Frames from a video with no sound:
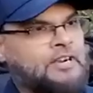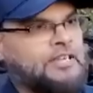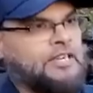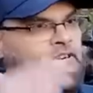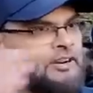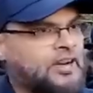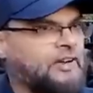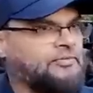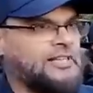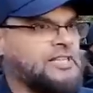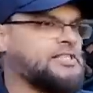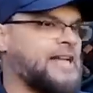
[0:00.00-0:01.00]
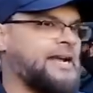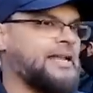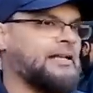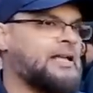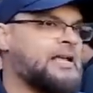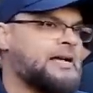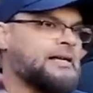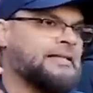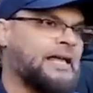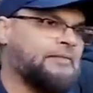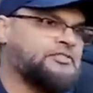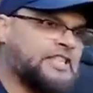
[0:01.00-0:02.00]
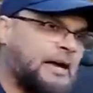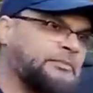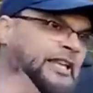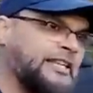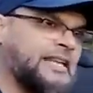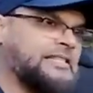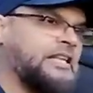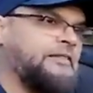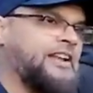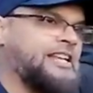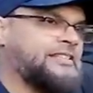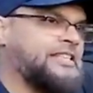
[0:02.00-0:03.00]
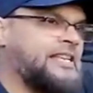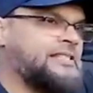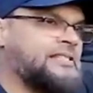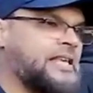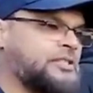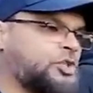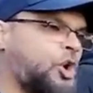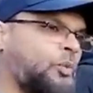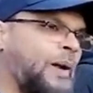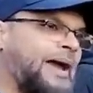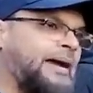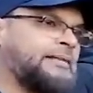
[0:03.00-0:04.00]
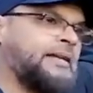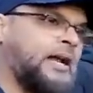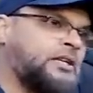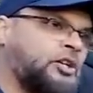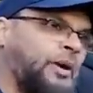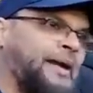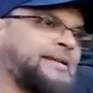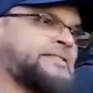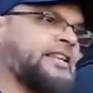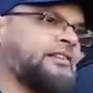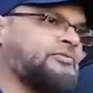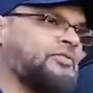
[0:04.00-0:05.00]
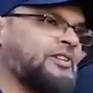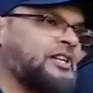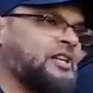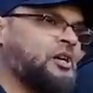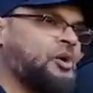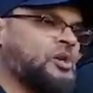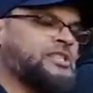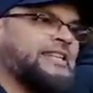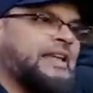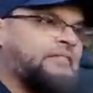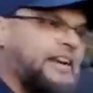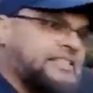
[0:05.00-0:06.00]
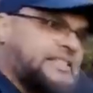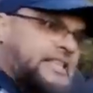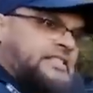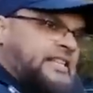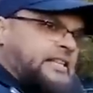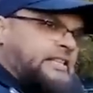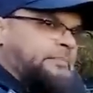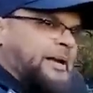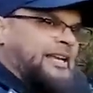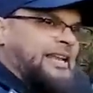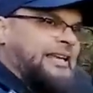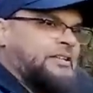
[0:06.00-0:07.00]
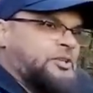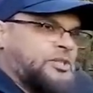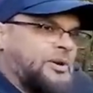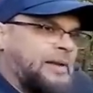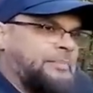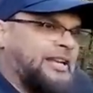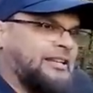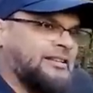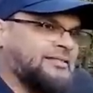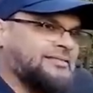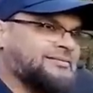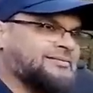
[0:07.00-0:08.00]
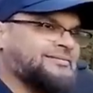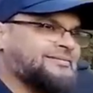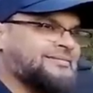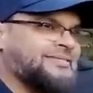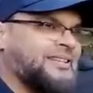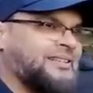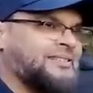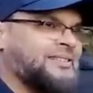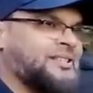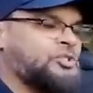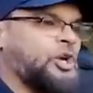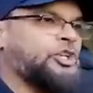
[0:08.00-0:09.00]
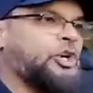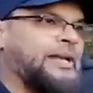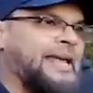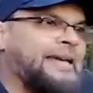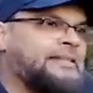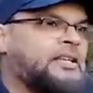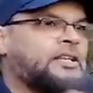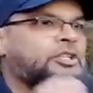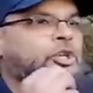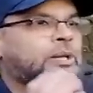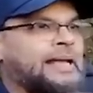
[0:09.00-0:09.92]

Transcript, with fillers: a degree of understanding that if something doesn't even exist, there's no way it can create itself because it never existed in the beginning. You see what I mean? So you need you